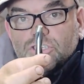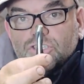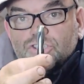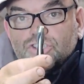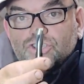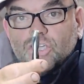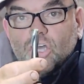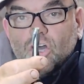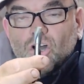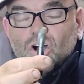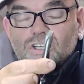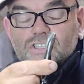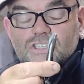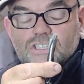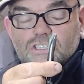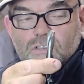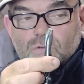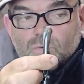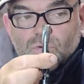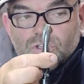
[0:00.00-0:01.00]
in
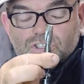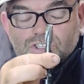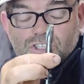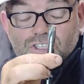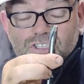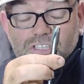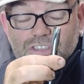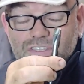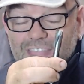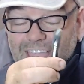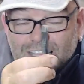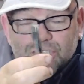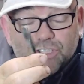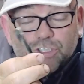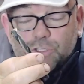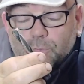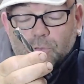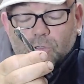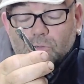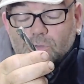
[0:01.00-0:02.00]
size, which is
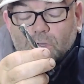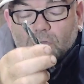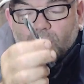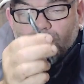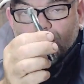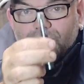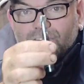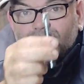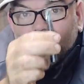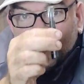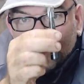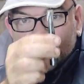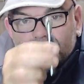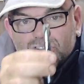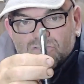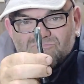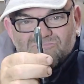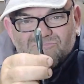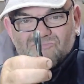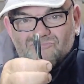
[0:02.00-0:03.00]
negligible.
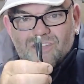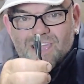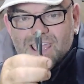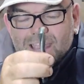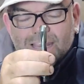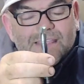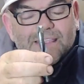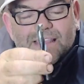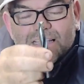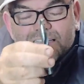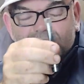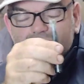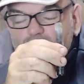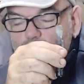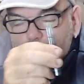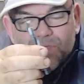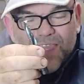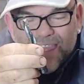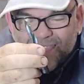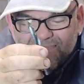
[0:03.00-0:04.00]
There's
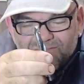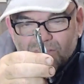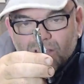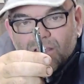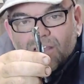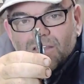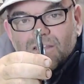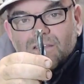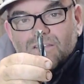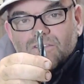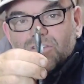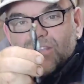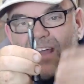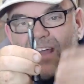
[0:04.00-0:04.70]
no. You'd